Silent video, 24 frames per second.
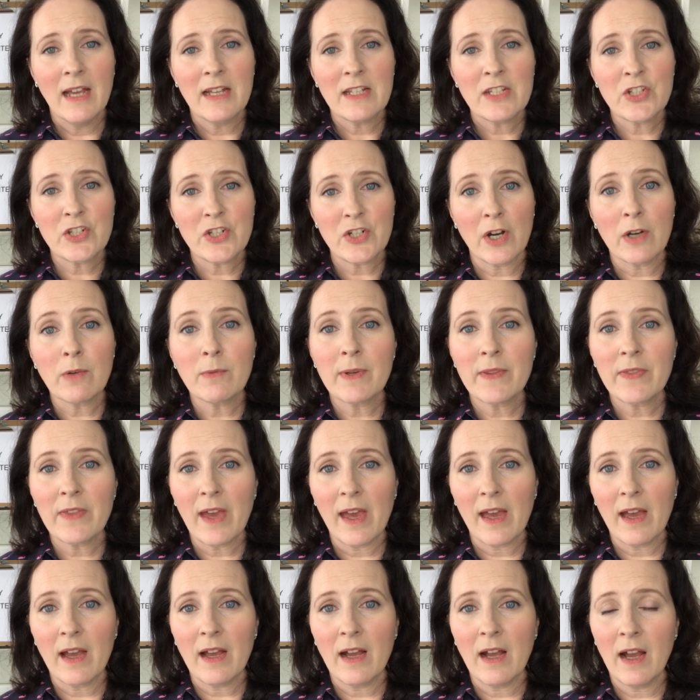Start with,
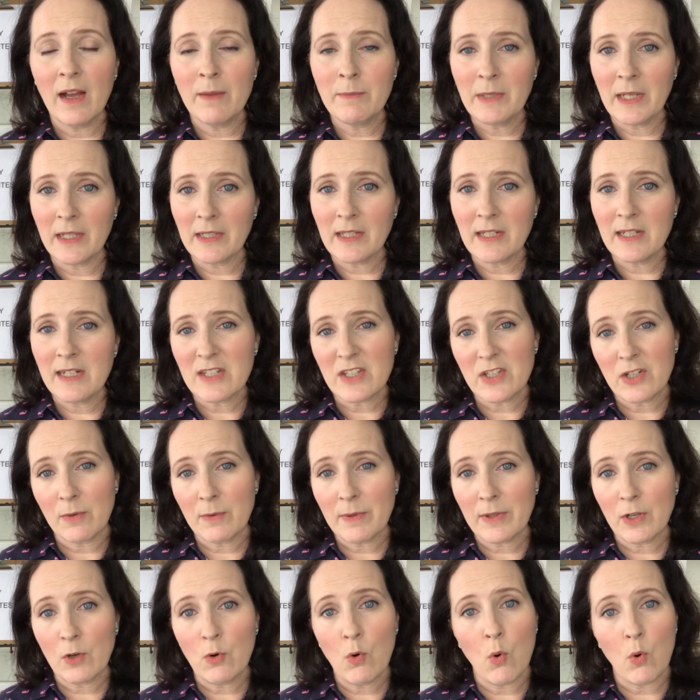I'm not kidding, start
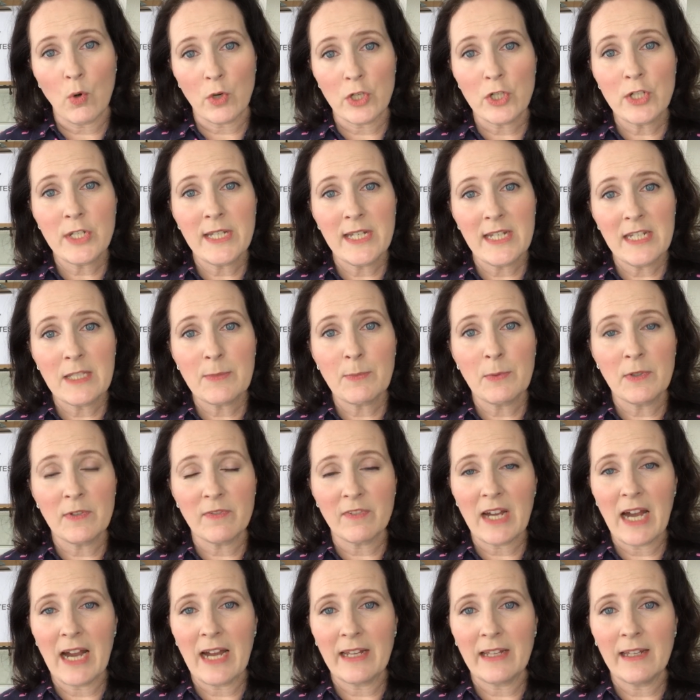with a 1/4 teaspoon
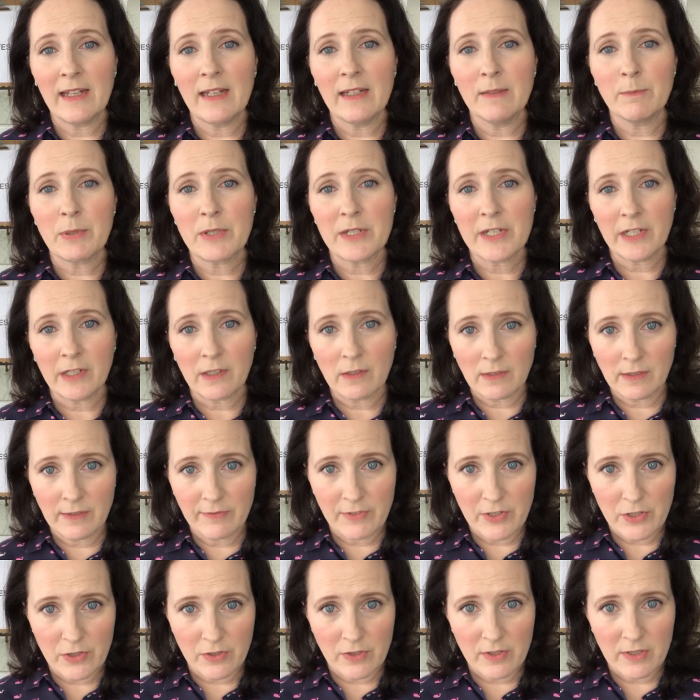of cayenne, particularly if
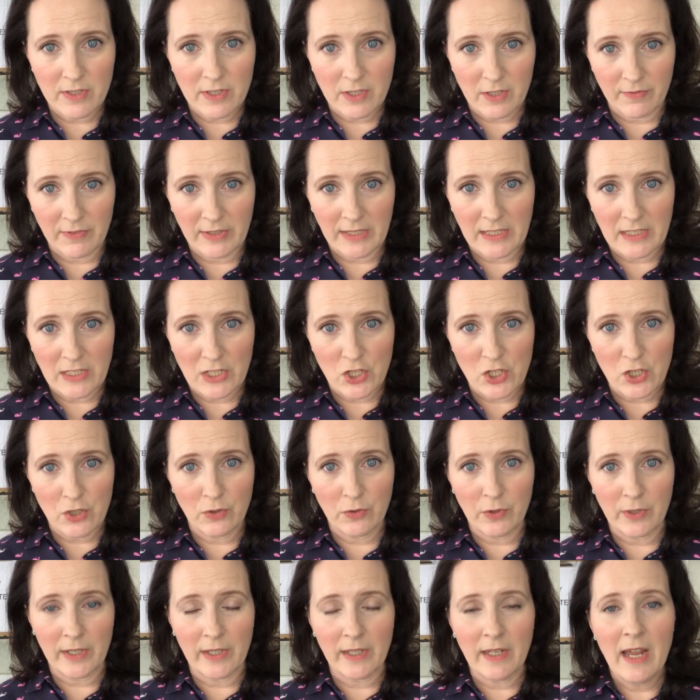you're serving it to
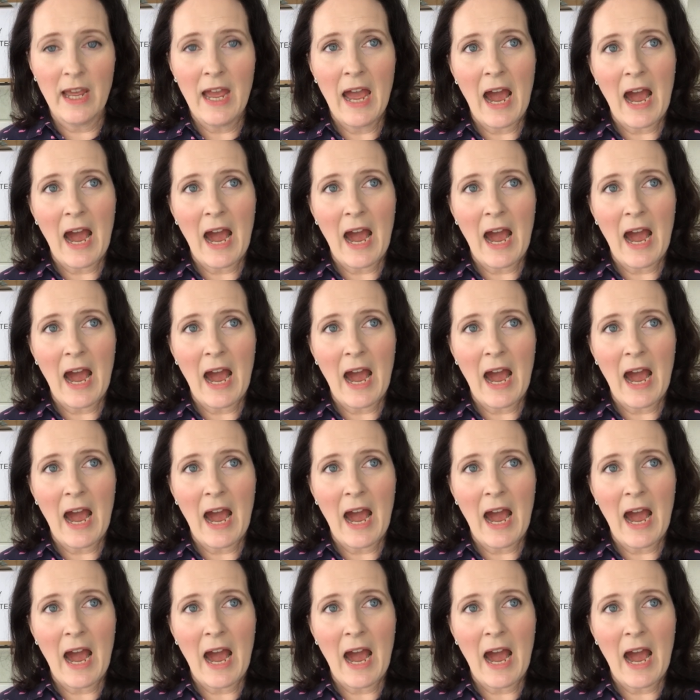children.